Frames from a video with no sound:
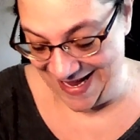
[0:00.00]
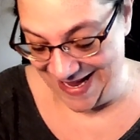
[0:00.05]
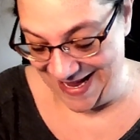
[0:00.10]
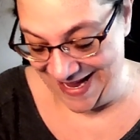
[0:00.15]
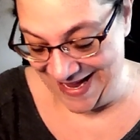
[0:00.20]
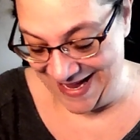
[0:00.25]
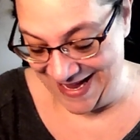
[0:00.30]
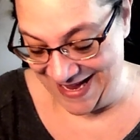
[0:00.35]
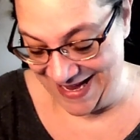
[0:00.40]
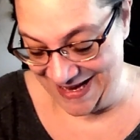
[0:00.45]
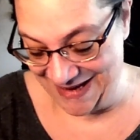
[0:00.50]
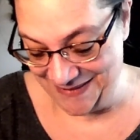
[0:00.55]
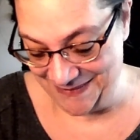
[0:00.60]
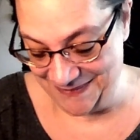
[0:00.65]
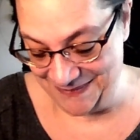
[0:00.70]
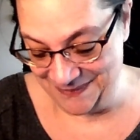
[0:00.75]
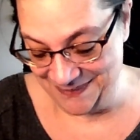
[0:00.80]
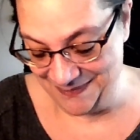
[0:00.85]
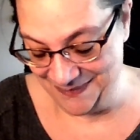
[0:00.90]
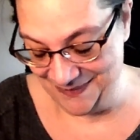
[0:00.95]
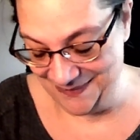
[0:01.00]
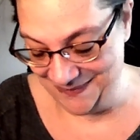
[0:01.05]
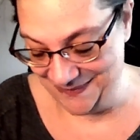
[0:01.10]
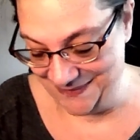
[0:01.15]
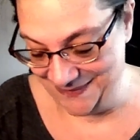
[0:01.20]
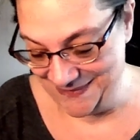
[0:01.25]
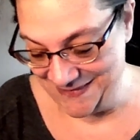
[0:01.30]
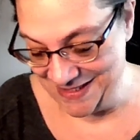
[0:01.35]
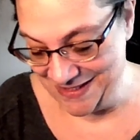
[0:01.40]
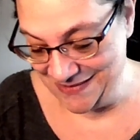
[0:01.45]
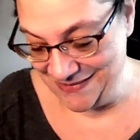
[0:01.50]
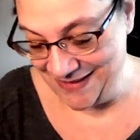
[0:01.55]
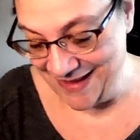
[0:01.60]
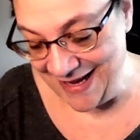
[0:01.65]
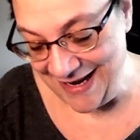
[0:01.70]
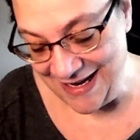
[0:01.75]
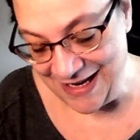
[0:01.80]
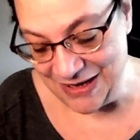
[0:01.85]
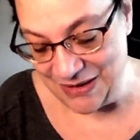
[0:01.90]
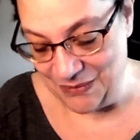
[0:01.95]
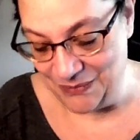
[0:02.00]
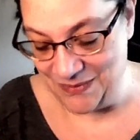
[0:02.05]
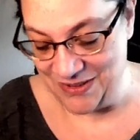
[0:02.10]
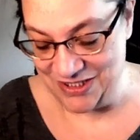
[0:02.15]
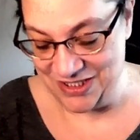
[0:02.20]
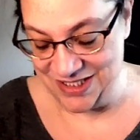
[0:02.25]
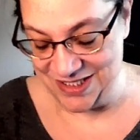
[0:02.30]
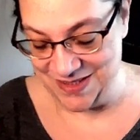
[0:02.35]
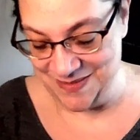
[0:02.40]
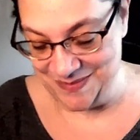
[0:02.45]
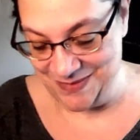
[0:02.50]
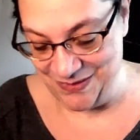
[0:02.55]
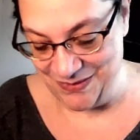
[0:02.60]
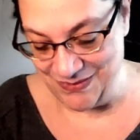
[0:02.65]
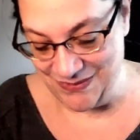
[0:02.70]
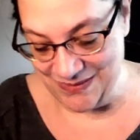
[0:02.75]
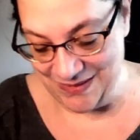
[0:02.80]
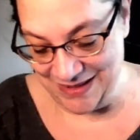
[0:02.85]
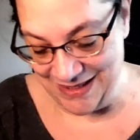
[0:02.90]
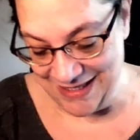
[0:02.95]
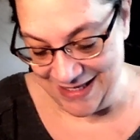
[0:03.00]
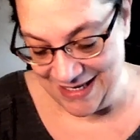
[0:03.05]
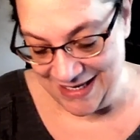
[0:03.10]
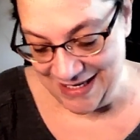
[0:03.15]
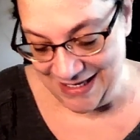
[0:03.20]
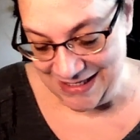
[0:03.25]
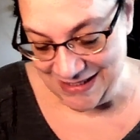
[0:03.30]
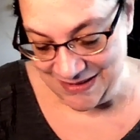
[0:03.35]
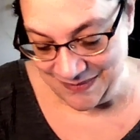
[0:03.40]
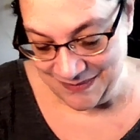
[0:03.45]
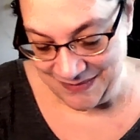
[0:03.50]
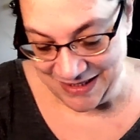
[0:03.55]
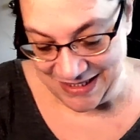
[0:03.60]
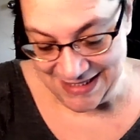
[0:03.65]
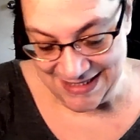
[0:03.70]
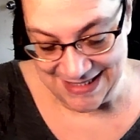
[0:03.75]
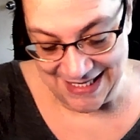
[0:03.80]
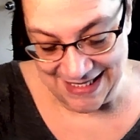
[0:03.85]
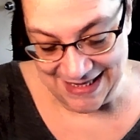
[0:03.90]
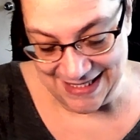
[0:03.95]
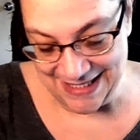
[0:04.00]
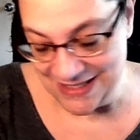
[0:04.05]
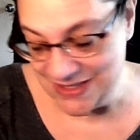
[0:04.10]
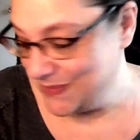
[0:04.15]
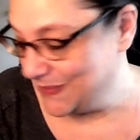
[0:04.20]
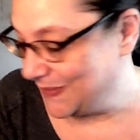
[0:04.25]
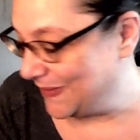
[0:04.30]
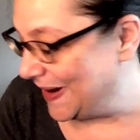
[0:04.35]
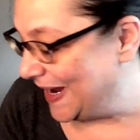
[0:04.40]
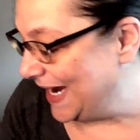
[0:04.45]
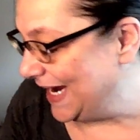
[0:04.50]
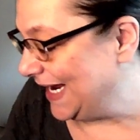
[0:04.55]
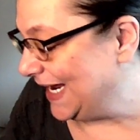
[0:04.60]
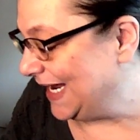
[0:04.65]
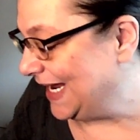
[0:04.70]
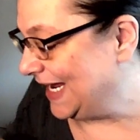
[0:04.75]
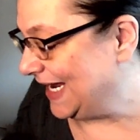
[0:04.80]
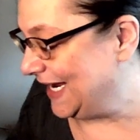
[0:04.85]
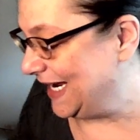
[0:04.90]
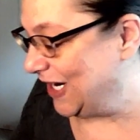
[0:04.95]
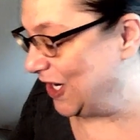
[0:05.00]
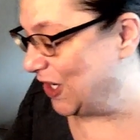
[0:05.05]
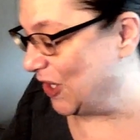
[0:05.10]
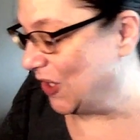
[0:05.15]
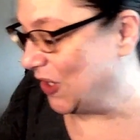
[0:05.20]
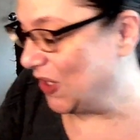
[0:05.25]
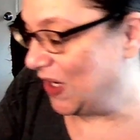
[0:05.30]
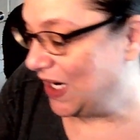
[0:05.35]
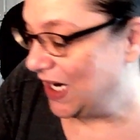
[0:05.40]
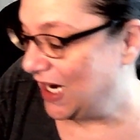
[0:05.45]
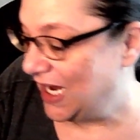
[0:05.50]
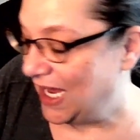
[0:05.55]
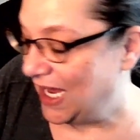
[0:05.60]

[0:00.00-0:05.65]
So thank you, Witch's Moon. I'm going to set this right here.